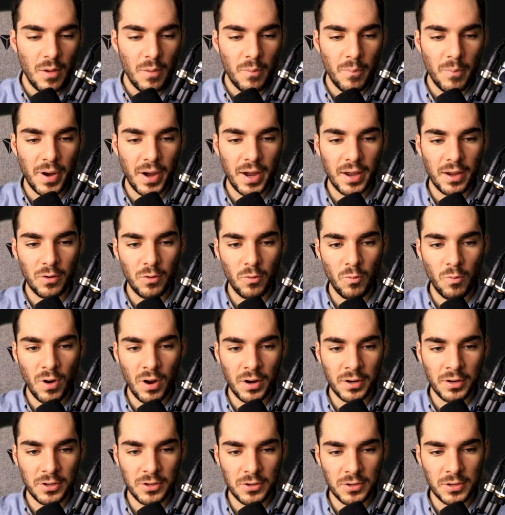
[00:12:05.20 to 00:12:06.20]
by
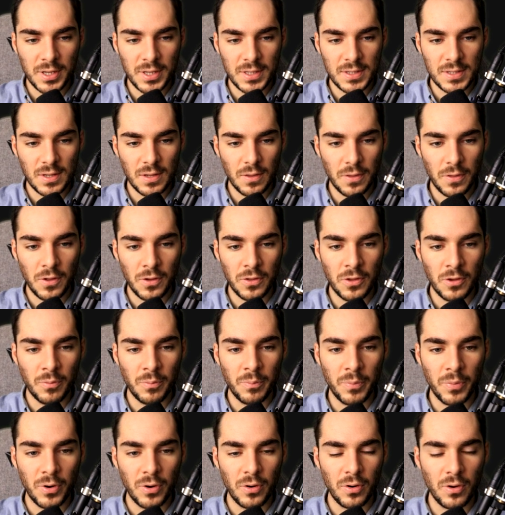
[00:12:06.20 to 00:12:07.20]
1 unit the
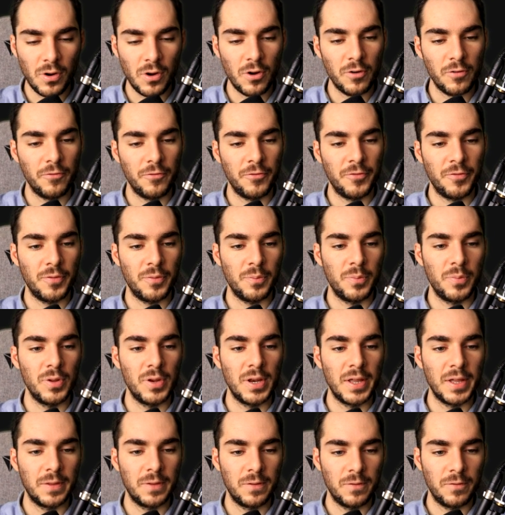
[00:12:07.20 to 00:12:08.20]
number of
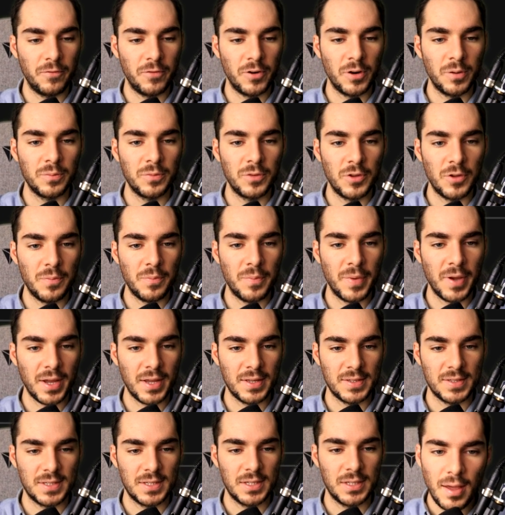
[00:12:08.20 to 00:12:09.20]
bullets from the
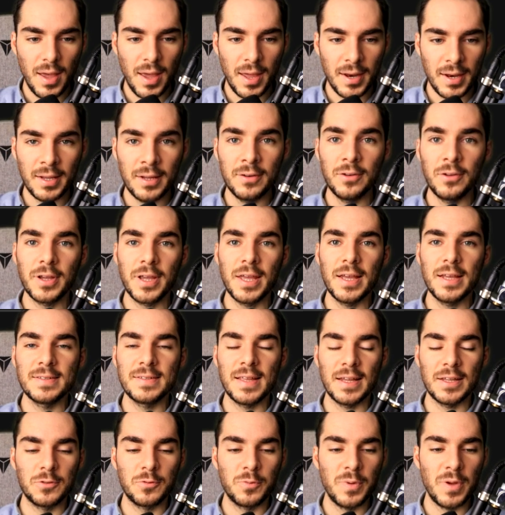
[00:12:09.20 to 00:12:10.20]
magazine. And in the case
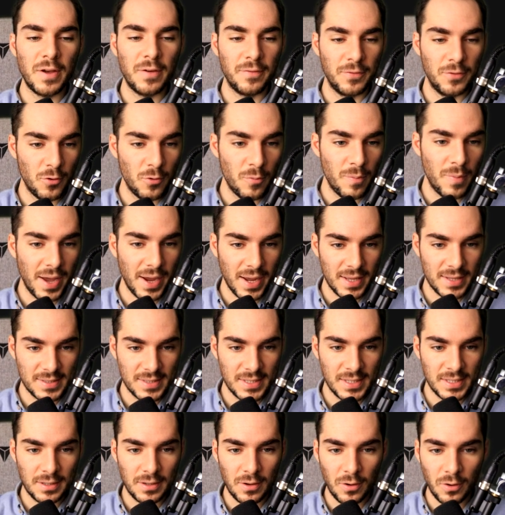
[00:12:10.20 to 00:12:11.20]
that we have no
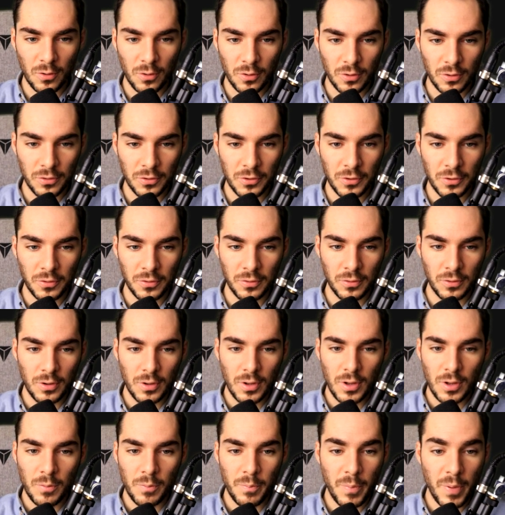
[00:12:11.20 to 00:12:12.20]
magazine or no
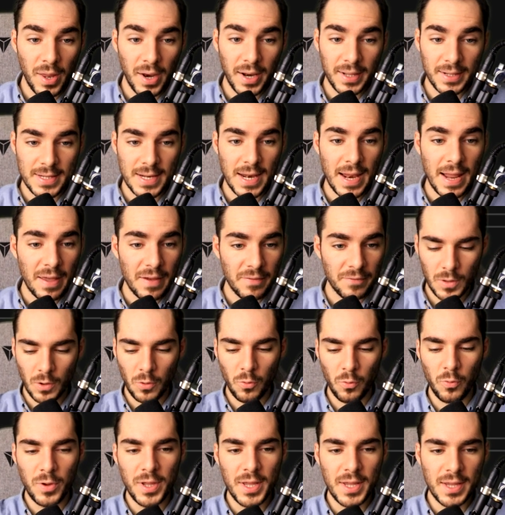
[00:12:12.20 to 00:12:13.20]
bullet left,
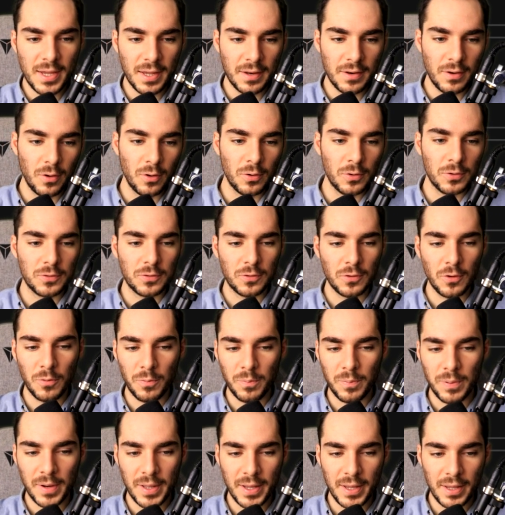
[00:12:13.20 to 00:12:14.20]
we can also
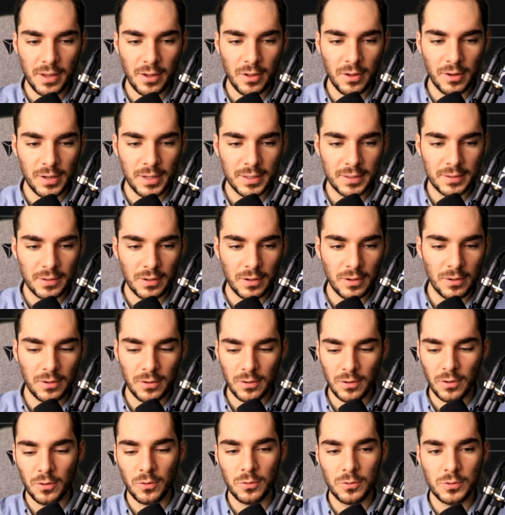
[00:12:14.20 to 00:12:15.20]
play a little
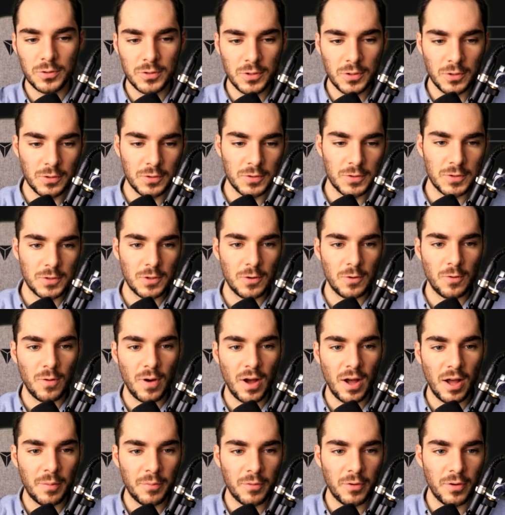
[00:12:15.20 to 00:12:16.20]
audio. So
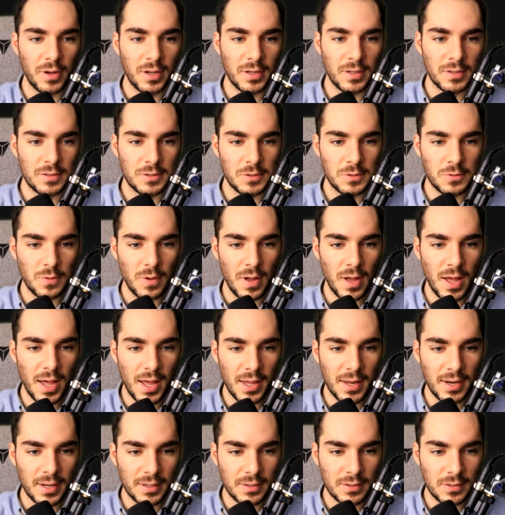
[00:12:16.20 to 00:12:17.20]
I'm going to
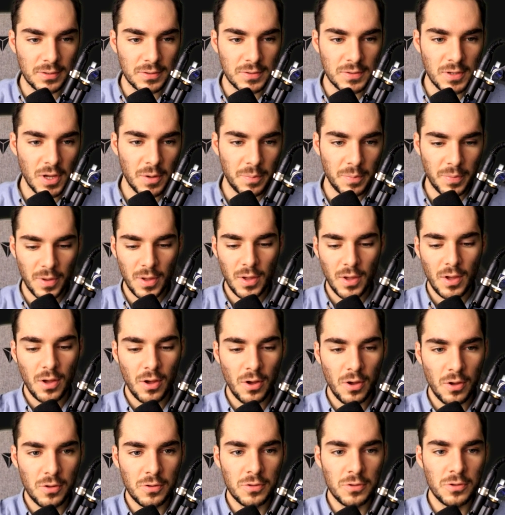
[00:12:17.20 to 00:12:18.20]
add at the top
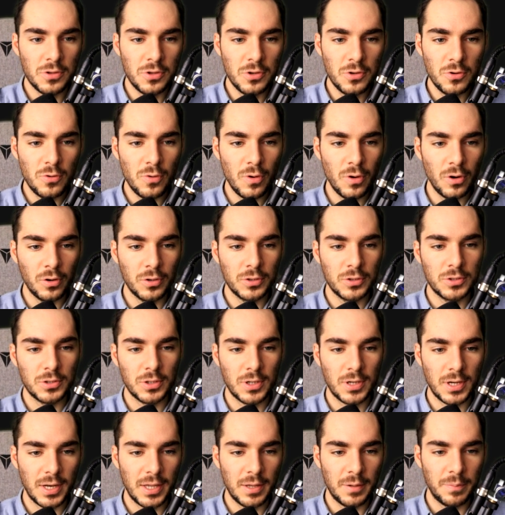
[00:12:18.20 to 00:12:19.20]
a new audio
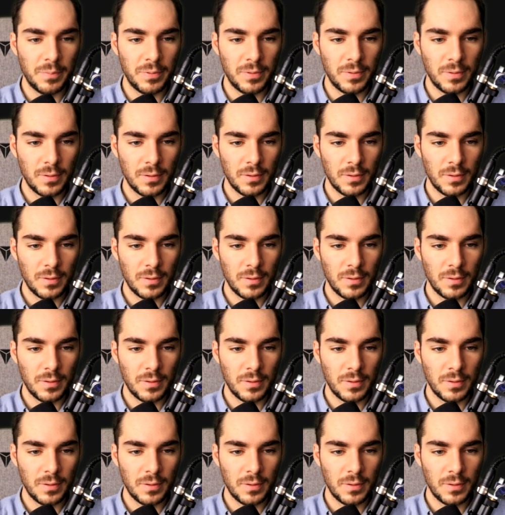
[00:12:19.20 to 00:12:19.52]
clip